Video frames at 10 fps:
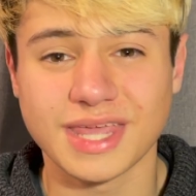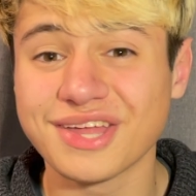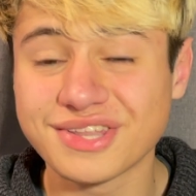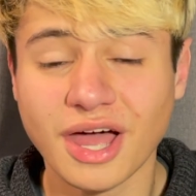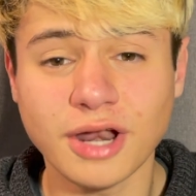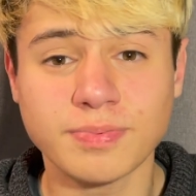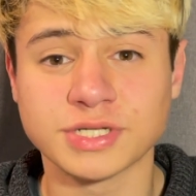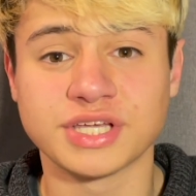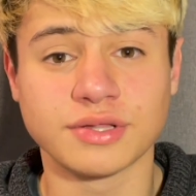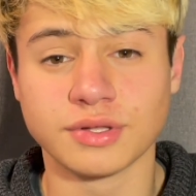It's not a
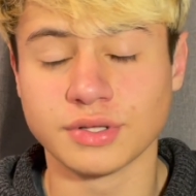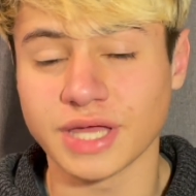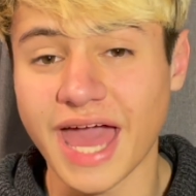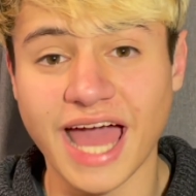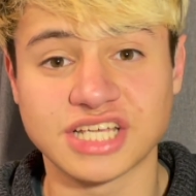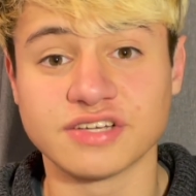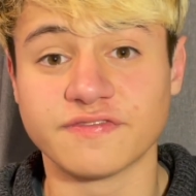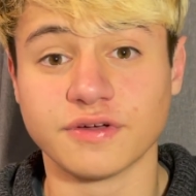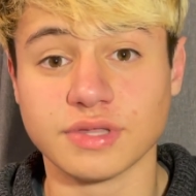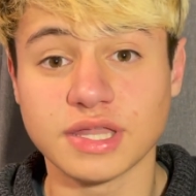particularly
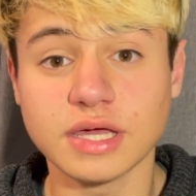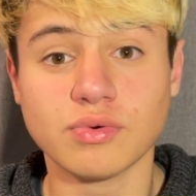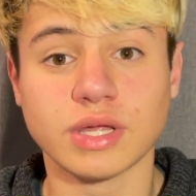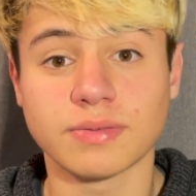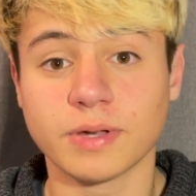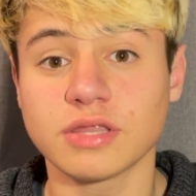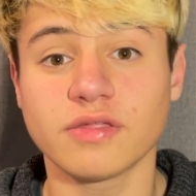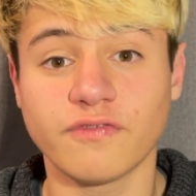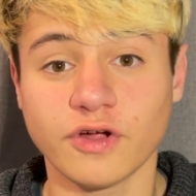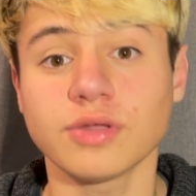action-filled sequence, but it's
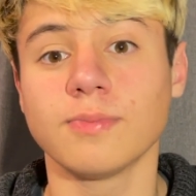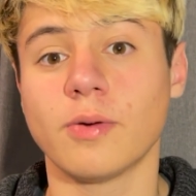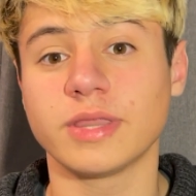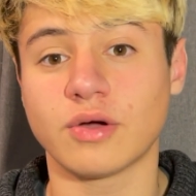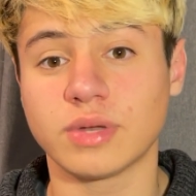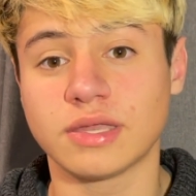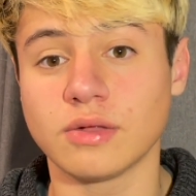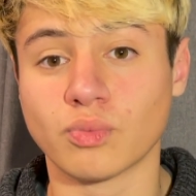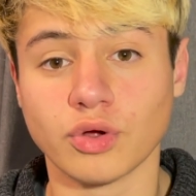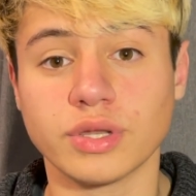the first moment that we
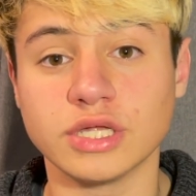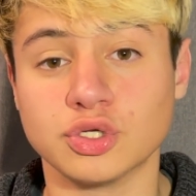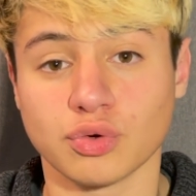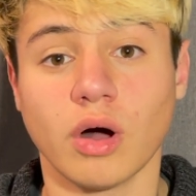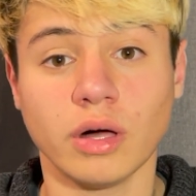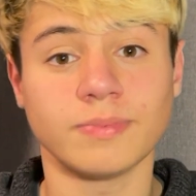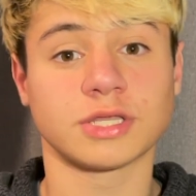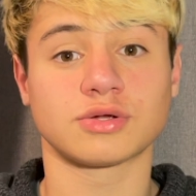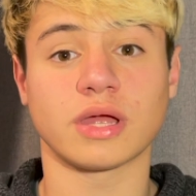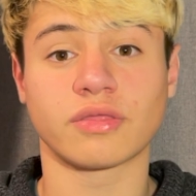see Rudy draw up
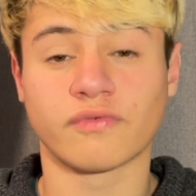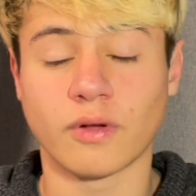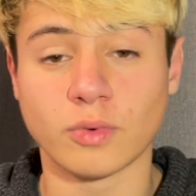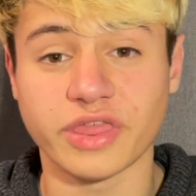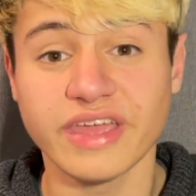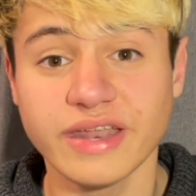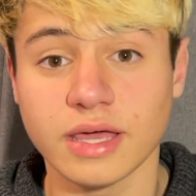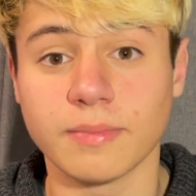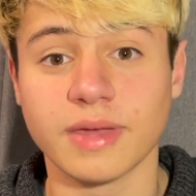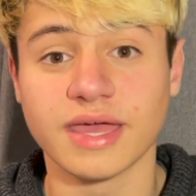strength from within
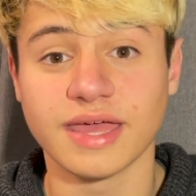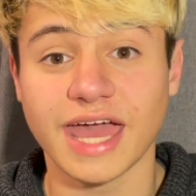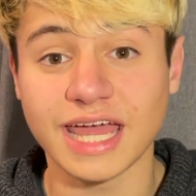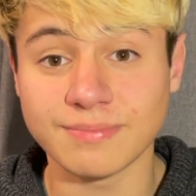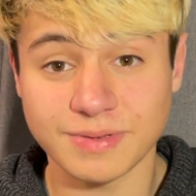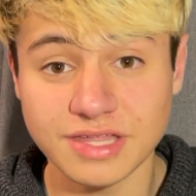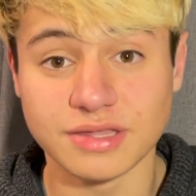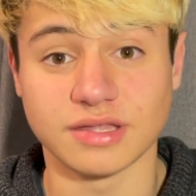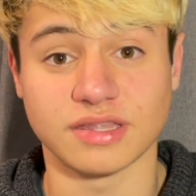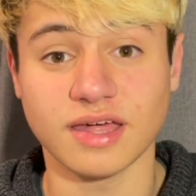him and be
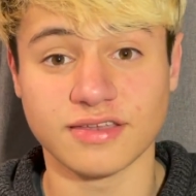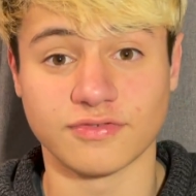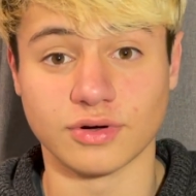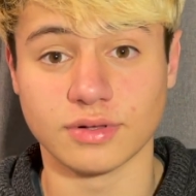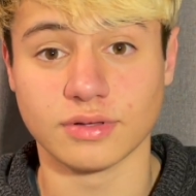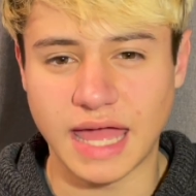successful.